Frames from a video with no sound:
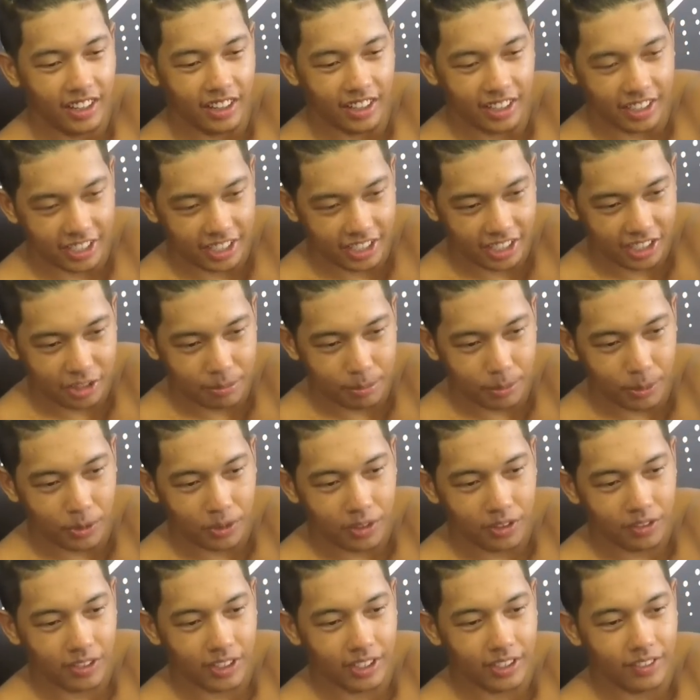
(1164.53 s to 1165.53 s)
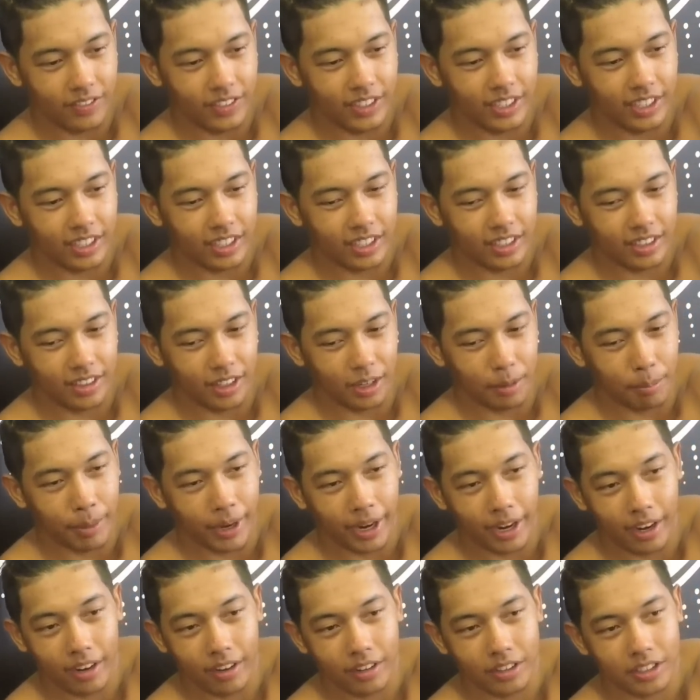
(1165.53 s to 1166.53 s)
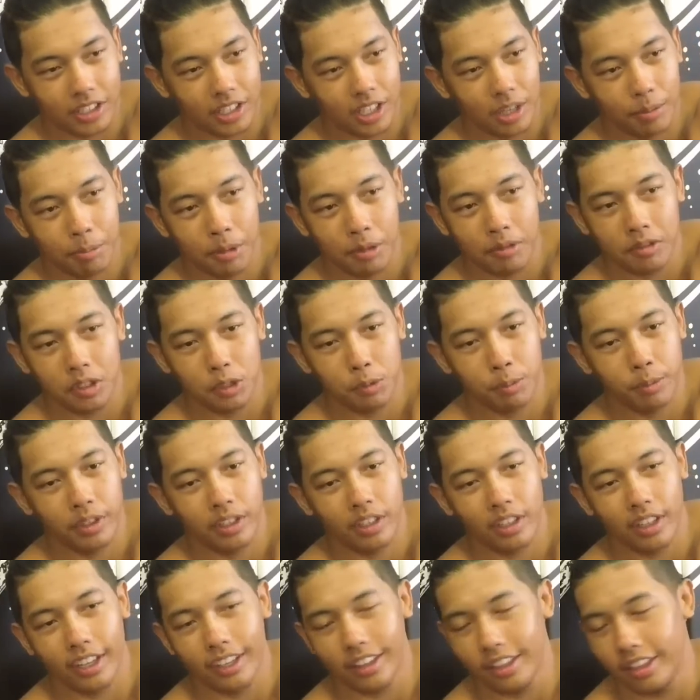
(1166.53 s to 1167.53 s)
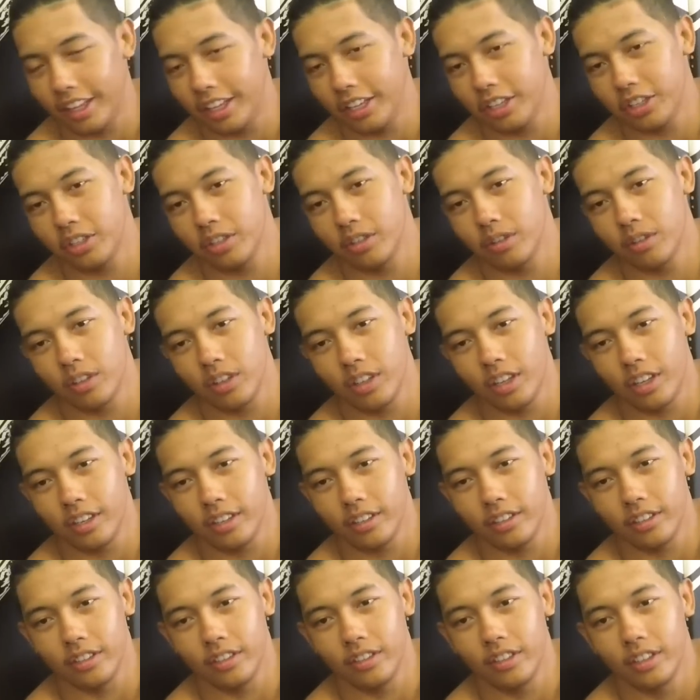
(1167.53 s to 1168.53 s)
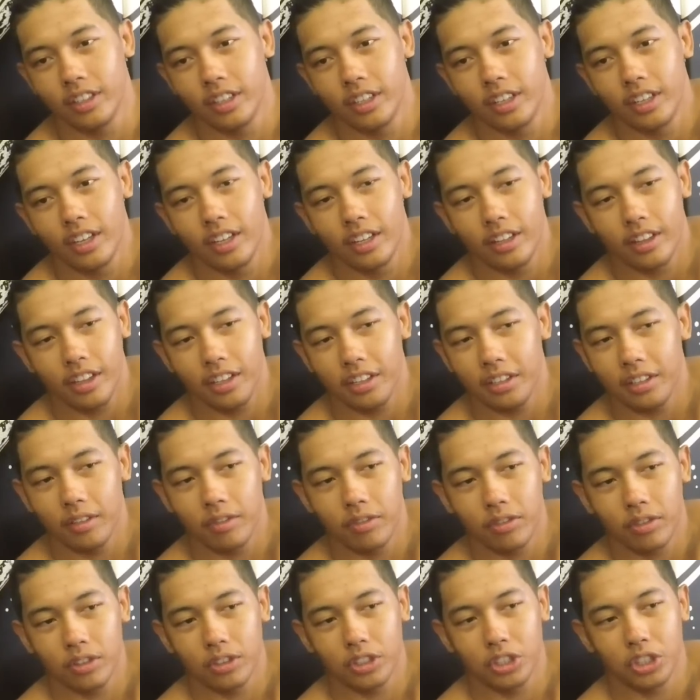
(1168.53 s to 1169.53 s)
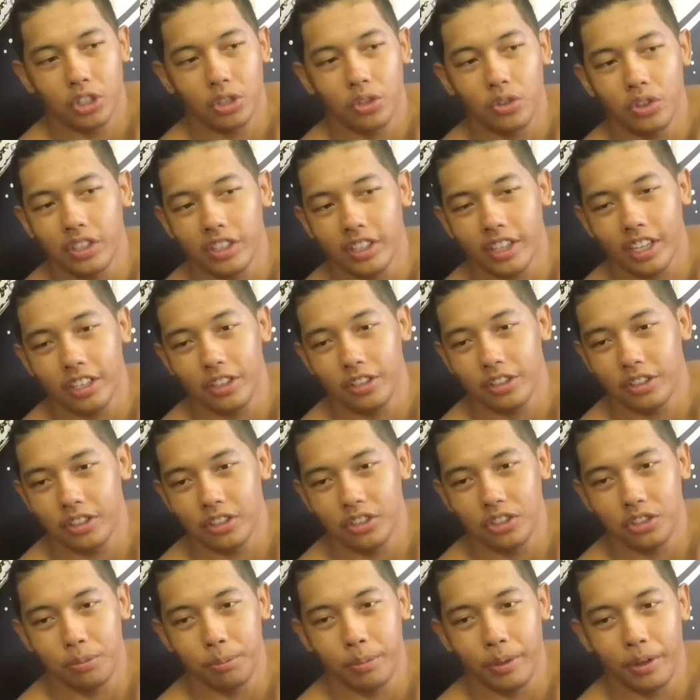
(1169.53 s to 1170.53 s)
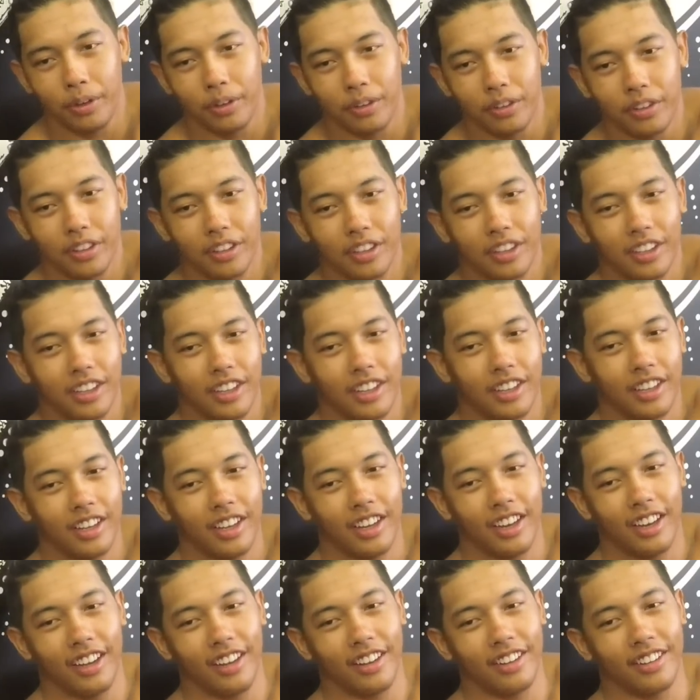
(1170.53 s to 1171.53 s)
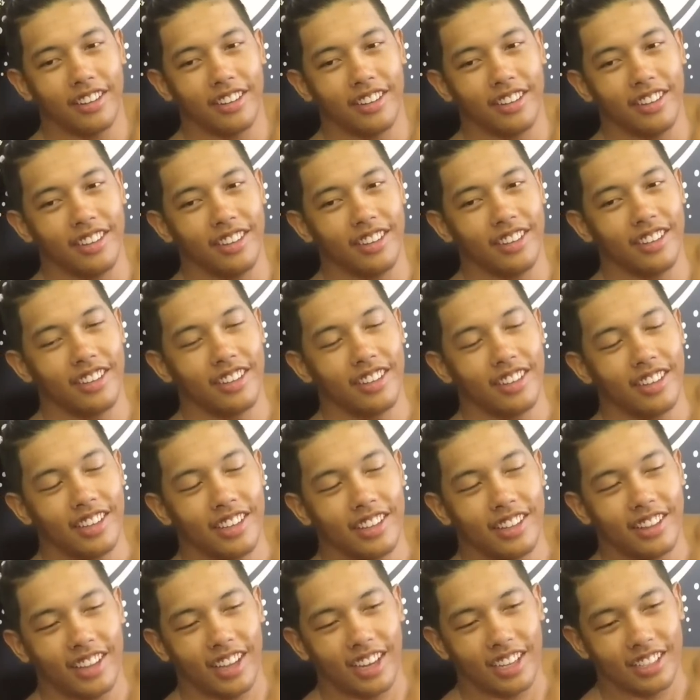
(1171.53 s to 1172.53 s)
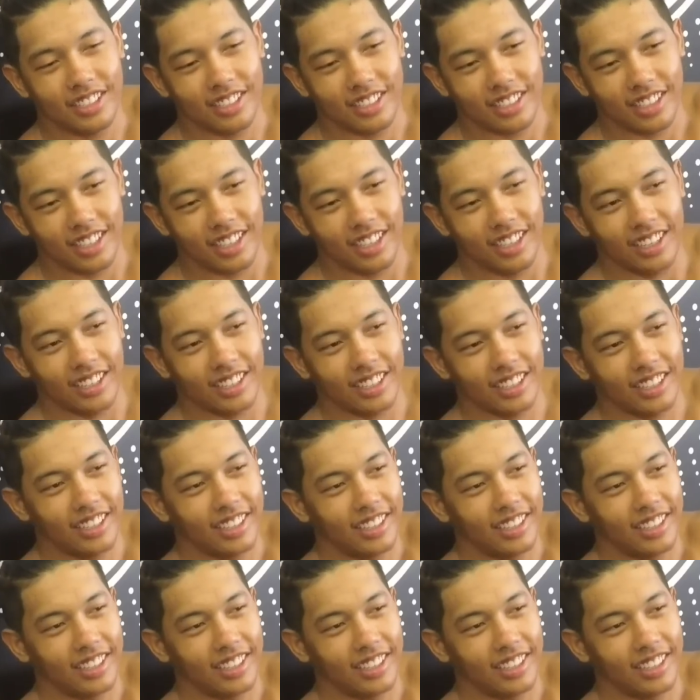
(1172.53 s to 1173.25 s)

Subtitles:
the kids motivate me. Their parents come up to me like, thank you, Rolando. Thank you for showing that you can do both. And that's like,